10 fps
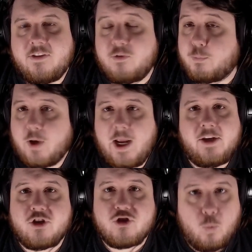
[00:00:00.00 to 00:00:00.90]
has
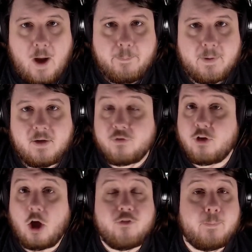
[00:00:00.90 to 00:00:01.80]
brandished a weapon,
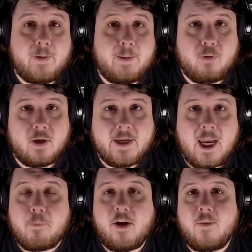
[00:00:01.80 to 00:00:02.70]
assaulted people on
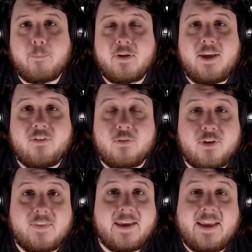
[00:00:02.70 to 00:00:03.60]
camera, and the police have
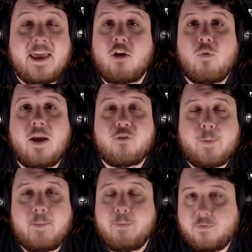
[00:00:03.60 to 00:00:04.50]
said they can't arrest
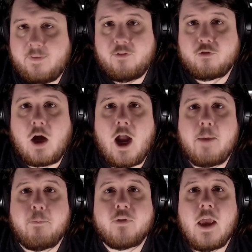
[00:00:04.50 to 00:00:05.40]
people for these
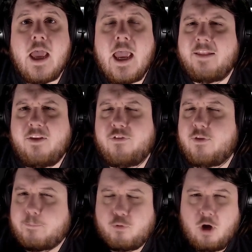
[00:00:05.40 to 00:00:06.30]
crimes unless the
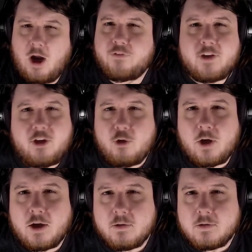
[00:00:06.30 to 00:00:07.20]

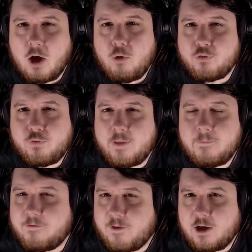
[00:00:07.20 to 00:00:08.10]
prosecutor goes for
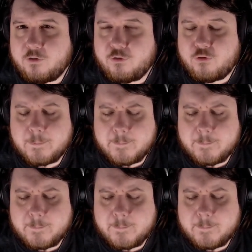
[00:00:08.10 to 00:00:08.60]
them first.